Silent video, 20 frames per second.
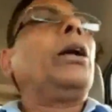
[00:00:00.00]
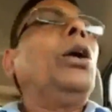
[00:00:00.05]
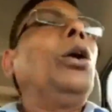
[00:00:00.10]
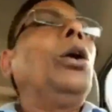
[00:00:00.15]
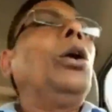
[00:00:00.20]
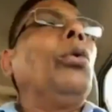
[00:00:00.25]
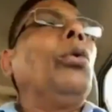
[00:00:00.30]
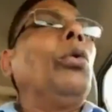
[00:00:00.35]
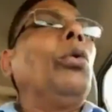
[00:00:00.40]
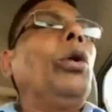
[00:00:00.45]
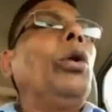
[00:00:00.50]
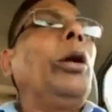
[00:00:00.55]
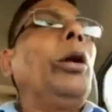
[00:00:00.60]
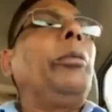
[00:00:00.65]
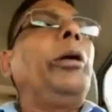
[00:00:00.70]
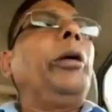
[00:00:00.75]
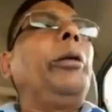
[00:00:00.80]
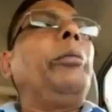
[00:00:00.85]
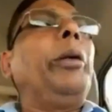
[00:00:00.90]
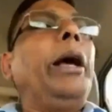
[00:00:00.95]
will
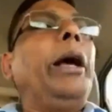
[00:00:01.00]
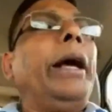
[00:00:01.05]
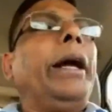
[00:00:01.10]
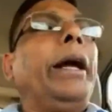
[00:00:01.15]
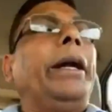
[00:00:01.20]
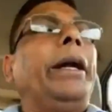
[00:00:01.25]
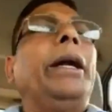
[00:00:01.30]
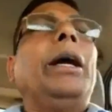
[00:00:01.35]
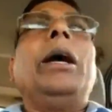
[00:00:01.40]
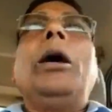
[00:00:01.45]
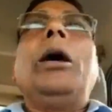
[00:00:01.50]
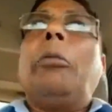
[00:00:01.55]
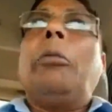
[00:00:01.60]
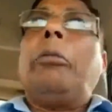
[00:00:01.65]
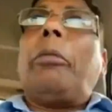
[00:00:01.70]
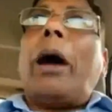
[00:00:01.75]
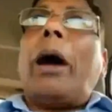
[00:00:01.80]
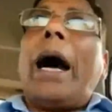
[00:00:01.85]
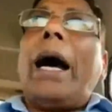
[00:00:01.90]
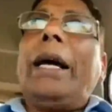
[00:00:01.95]
be made
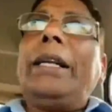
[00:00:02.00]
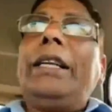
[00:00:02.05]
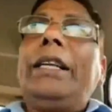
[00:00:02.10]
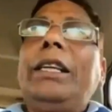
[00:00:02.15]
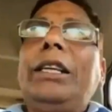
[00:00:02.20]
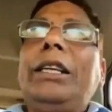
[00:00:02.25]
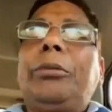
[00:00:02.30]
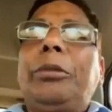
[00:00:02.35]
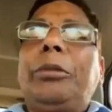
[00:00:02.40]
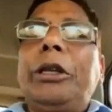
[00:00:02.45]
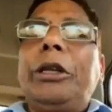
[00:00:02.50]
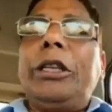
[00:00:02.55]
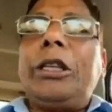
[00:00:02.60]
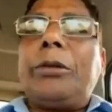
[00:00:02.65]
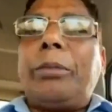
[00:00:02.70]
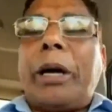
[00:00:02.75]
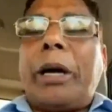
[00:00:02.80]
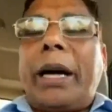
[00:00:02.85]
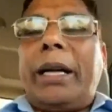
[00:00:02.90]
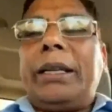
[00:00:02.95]
by these business
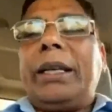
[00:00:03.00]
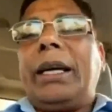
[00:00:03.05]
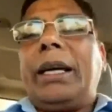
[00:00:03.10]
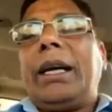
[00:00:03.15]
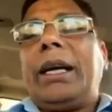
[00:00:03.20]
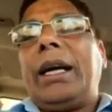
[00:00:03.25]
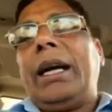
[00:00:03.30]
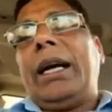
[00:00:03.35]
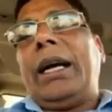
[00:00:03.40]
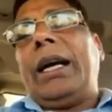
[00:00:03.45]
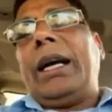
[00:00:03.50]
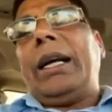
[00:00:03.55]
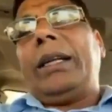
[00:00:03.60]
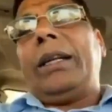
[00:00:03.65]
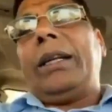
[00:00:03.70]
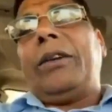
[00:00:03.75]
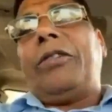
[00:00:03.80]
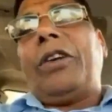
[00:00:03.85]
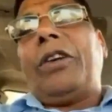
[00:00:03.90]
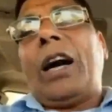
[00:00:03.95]
manager and the
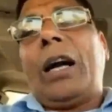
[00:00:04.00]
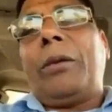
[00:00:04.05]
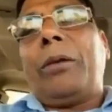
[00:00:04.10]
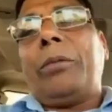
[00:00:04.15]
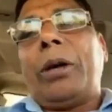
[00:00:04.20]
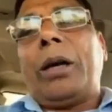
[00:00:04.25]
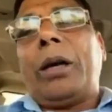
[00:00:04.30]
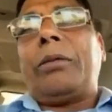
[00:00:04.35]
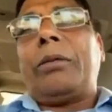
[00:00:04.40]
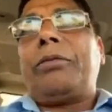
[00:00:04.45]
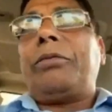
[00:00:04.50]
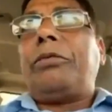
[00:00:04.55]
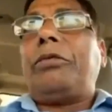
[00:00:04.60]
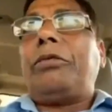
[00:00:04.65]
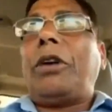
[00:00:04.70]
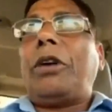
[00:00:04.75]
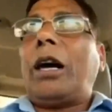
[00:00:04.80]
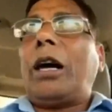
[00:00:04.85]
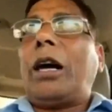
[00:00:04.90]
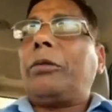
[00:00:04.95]

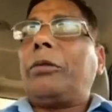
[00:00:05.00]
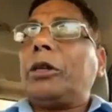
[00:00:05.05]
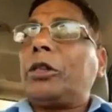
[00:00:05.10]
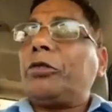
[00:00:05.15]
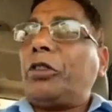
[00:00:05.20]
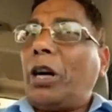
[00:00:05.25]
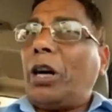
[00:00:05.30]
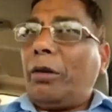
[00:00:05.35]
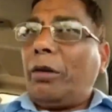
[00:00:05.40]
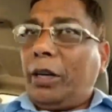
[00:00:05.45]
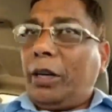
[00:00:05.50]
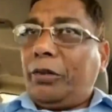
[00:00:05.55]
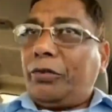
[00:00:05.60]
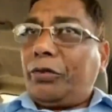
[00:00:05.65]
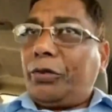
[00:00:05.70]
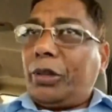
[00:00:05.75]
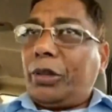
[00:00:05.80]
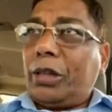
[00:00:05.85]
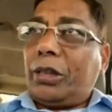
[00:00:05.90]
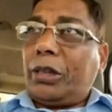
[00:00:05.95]
farmers family,
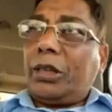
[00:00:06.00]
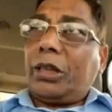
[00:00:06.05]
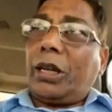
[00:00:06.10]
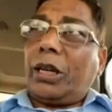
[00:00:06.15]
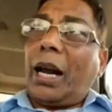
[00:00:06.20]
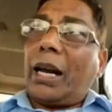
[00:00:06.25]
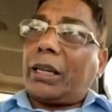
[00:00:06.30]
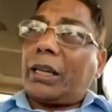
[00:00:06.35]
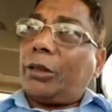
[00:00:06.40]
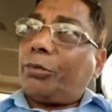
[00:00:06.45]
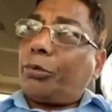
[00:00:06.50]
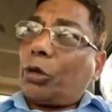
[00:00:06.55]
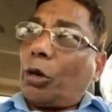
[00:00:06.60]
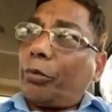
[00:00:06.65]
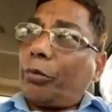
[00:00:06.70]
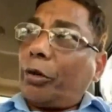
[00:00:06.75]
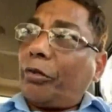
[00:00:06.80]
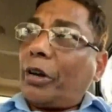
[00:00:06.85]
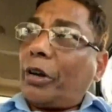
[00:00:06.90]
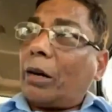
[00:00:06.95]
the collectives of
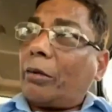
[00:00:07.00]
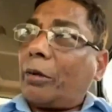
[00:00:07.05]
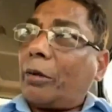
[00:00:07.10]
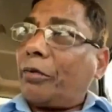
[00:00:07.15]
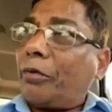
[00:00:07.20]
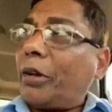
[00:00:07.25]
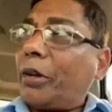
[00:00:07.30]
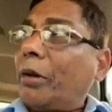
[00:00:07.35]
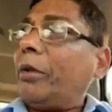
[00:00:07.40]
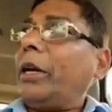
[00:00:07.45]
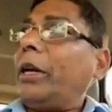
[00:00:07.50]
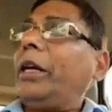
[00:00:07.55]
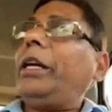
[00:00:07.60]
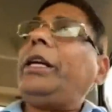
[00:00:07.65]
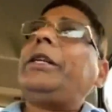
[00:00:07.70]
the farmer families,